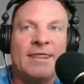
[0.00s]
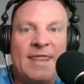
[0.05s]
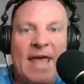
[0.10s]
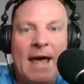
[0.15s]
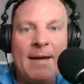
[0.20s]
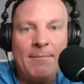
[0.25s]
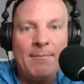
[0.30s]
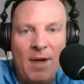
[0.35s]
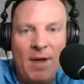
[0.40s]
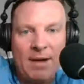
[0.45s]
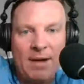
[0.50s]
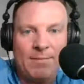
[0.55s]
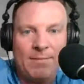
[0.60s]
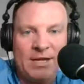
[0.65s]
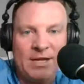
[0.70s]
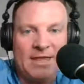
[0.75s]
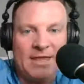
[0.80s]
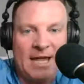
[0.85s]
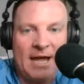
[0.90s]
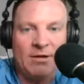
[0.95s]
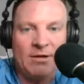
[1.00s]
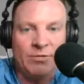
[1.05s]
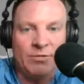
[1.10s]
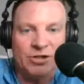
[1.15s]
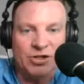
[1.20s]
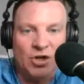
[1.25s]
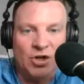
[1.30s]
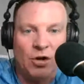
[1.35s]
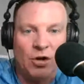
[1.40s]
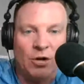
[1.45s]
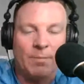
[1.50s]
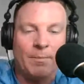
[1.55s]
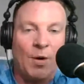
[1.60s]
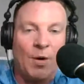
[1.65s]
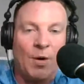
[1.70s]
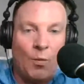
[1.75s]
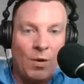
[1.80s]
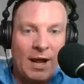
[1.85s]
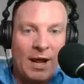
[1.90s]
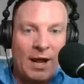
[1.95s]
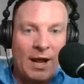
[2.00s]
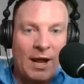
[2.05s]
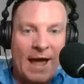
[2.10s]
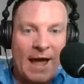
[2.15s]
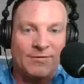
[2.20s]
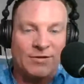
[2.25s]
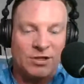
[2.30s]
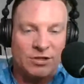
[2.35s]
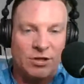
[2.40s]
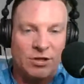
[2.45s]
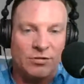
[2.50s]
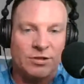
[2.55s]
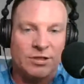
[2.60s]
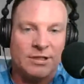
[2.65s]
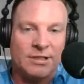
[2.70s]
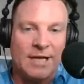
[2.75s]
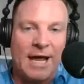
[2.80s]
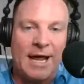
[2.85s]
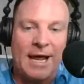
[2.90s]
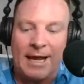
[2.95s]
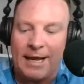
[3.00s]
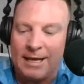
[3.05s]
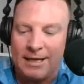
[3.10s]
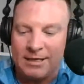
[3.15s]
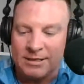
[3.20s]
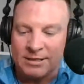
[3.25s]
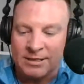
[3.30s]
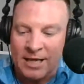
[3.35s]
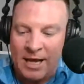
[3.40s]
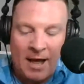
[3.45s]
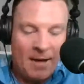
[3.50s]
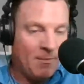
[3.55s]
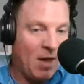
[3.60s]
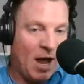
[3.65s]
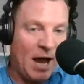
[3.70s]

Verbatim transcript: that might be the end result, but what I have to do today is